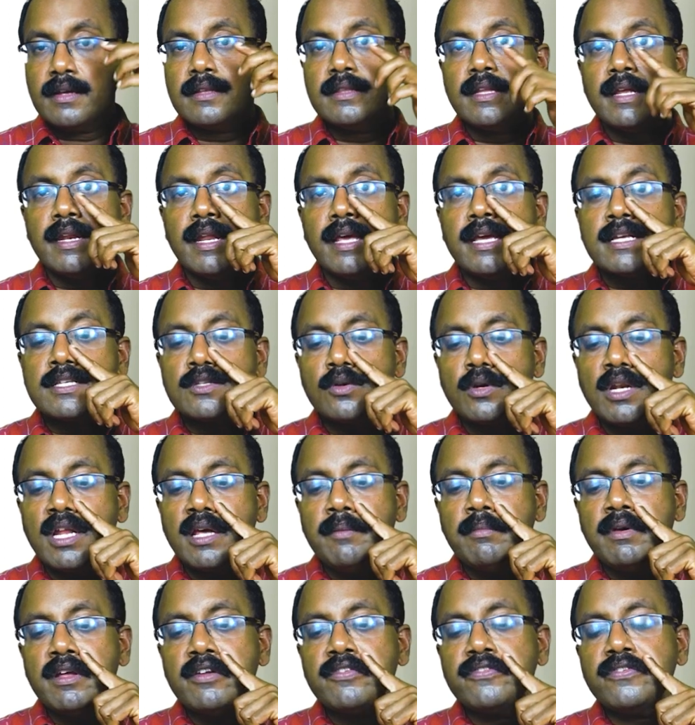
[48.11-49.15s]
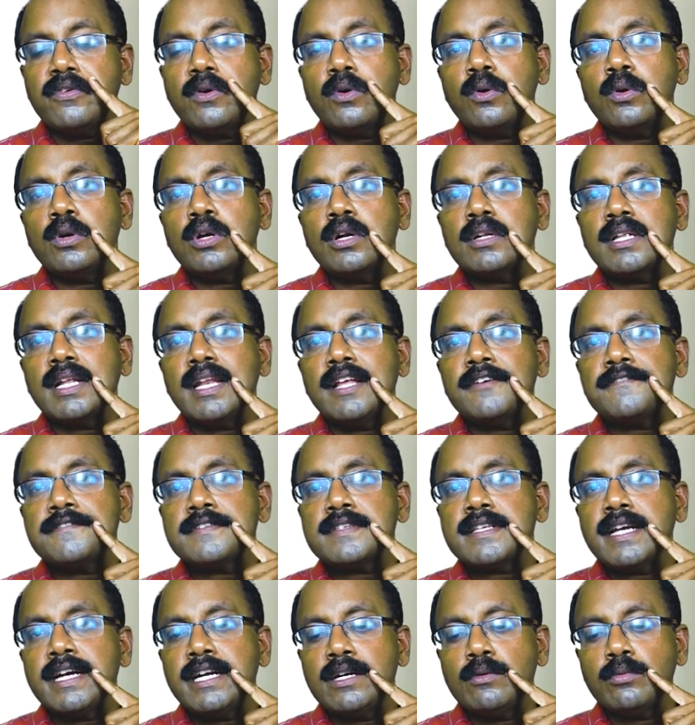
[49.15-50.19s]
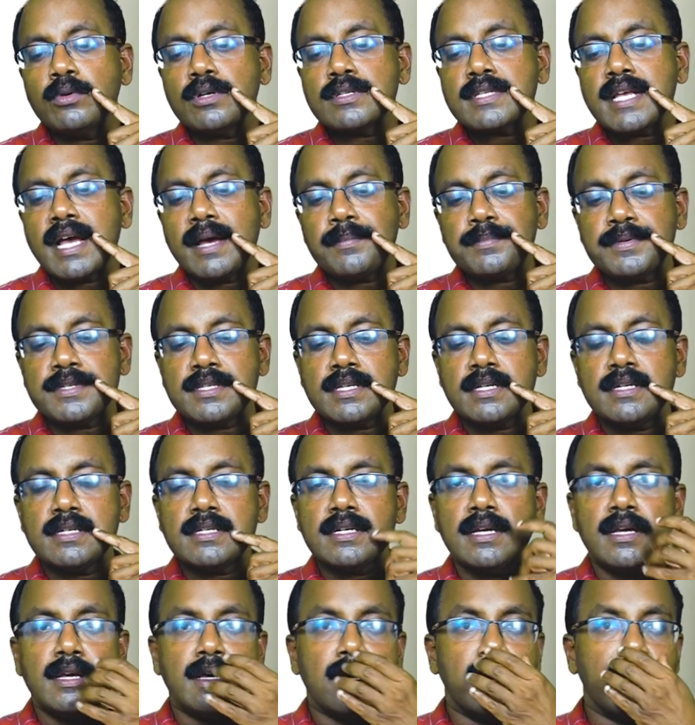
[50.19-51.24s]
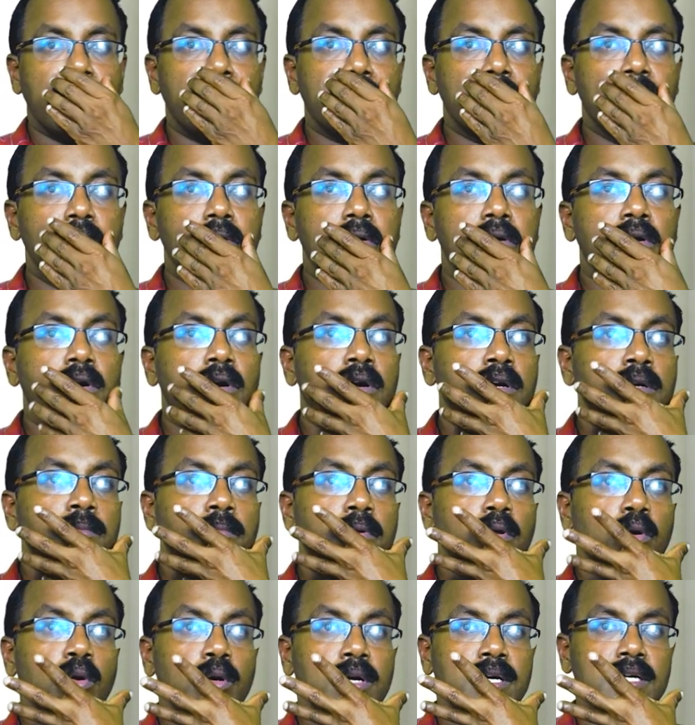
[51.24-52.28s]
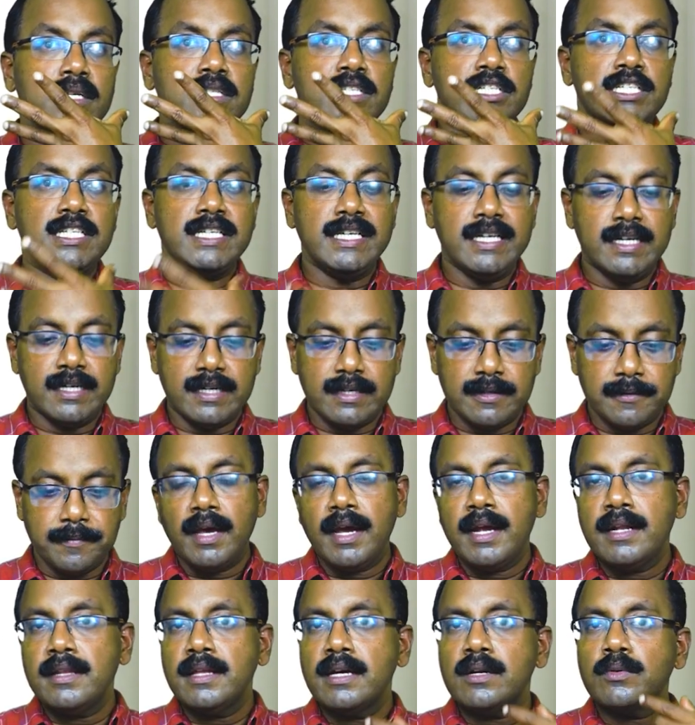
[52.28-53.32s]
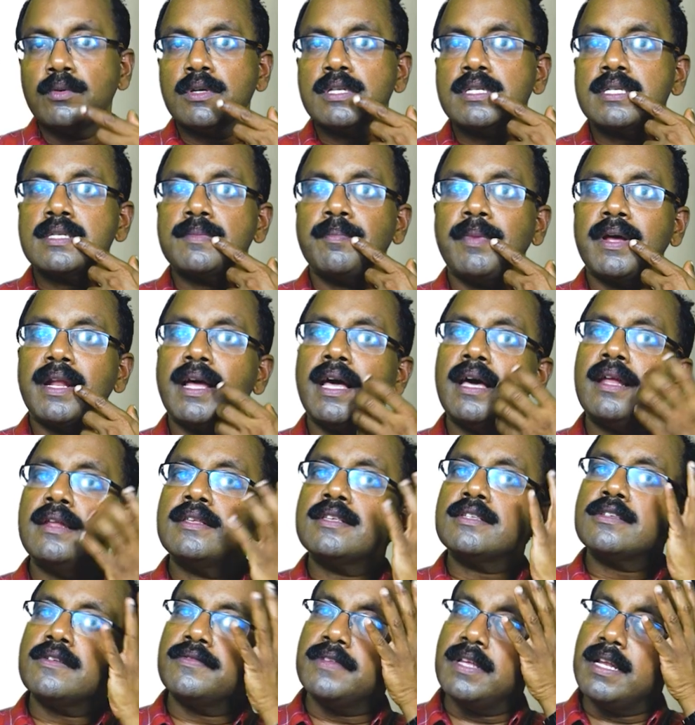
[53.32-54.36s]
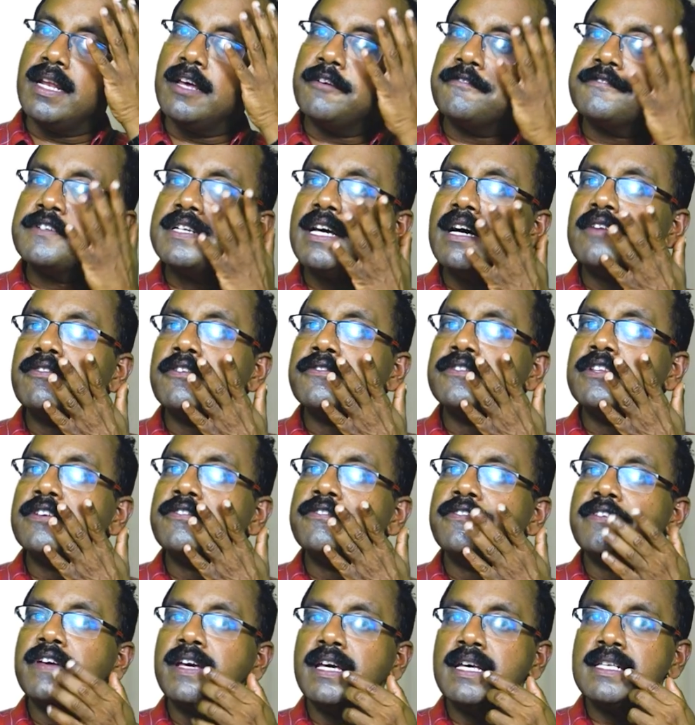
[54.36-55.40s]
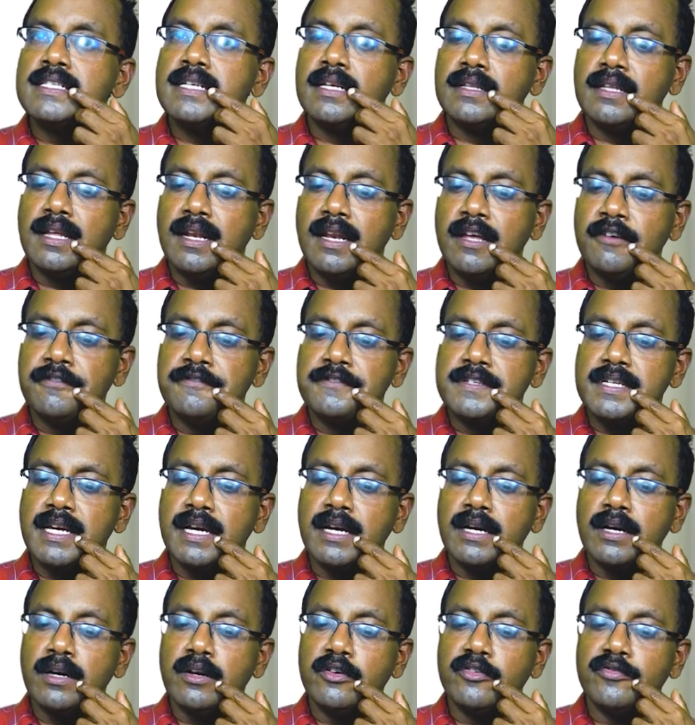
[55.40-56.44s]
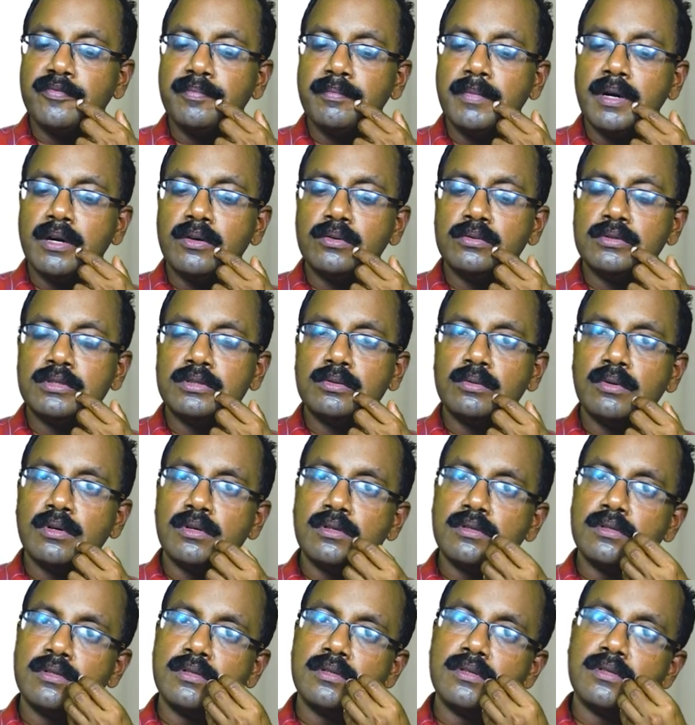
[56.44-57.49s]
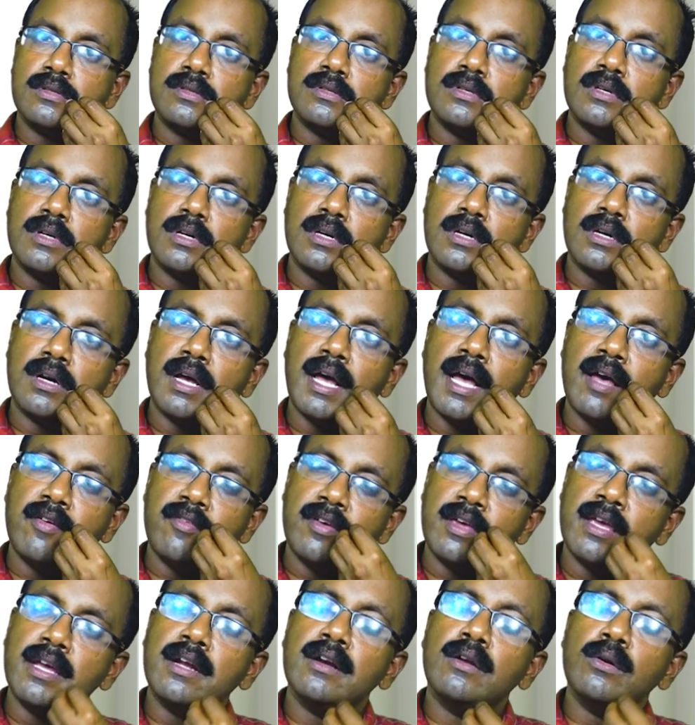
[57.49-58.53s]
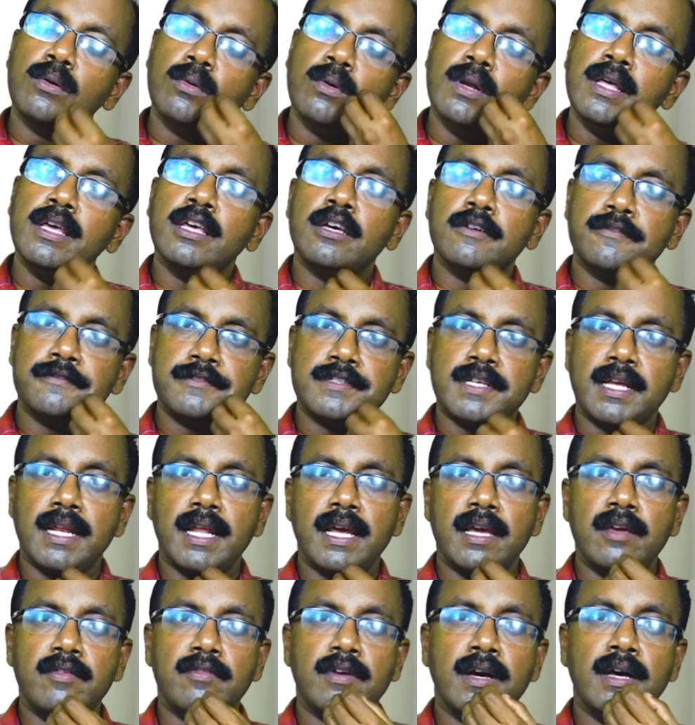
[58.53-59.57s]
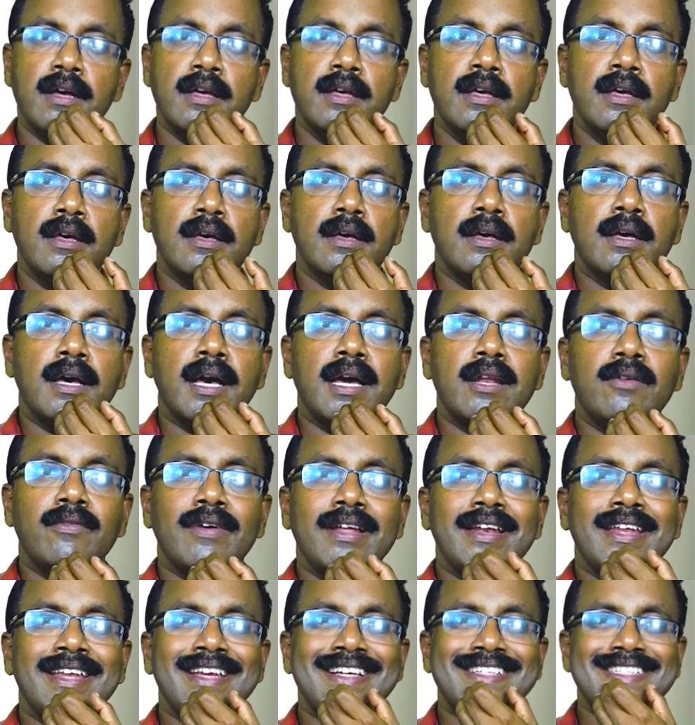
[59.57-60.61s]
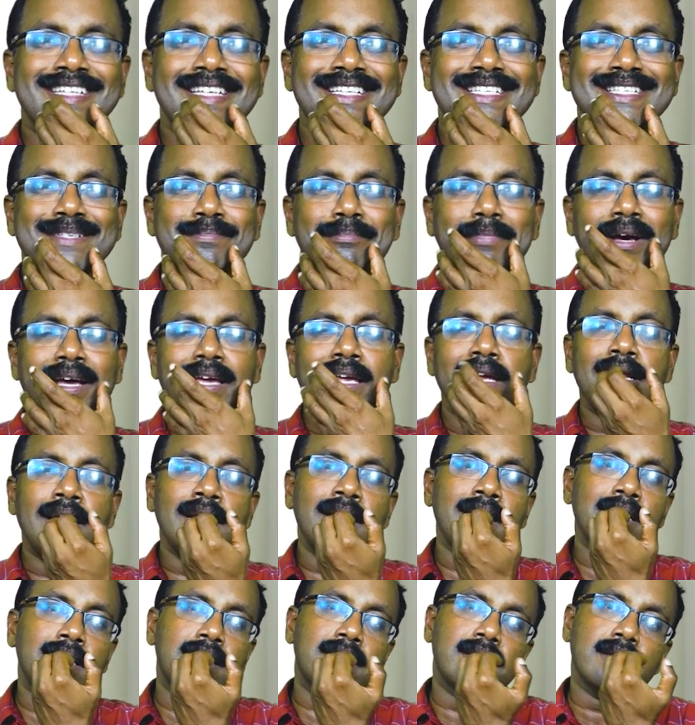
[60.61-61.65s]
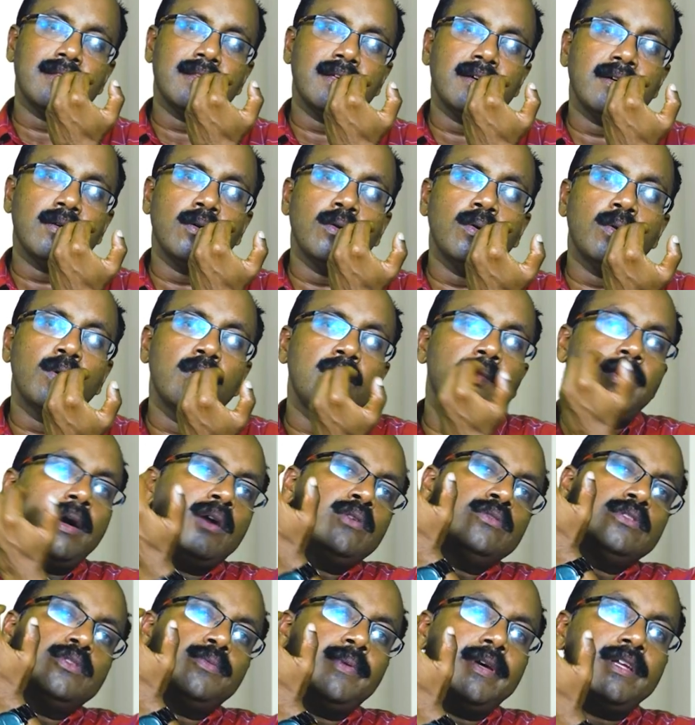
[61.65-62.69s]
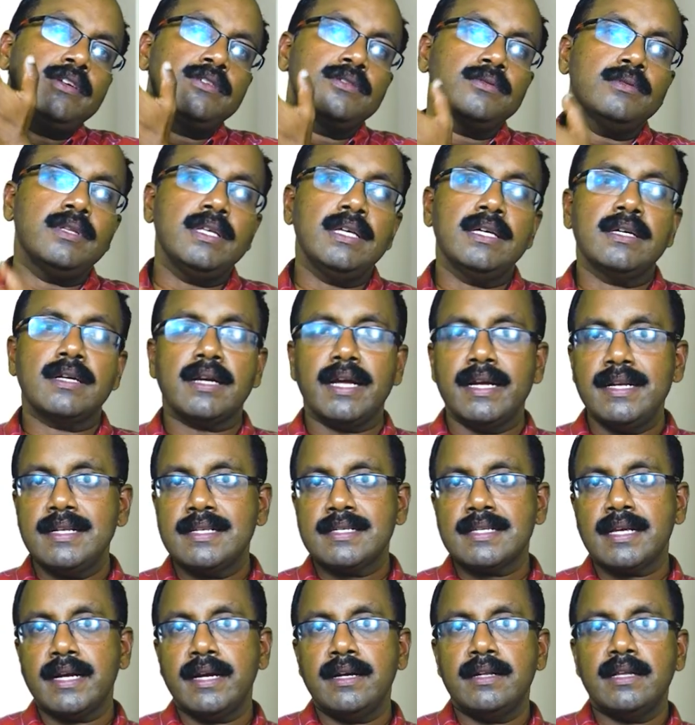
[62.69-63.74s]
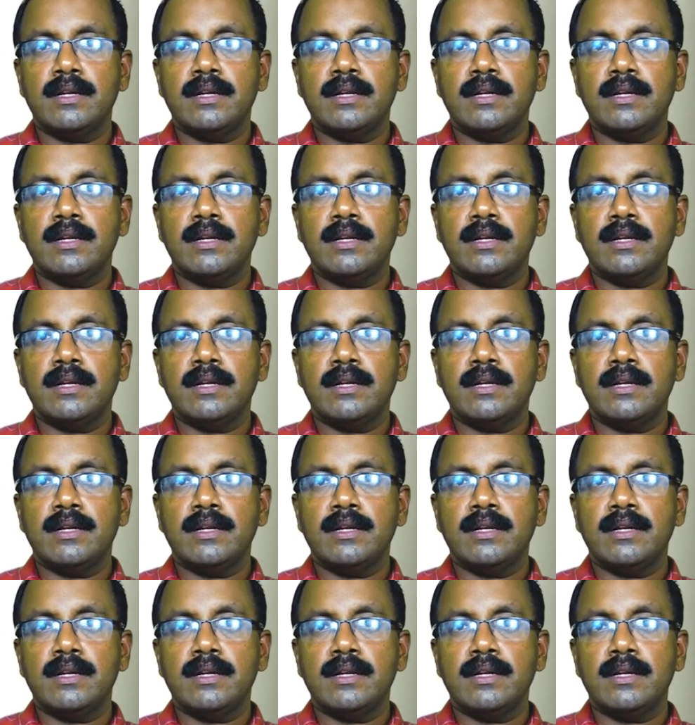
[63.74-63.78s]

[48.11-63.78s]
the nasolabial fold on the left side was absent and could not blow her cheek, and there was paralysis of the left half of the face, and the left angle of mouth was having a drooling of saliva, and when she smiled, the whole mouth went to the right side.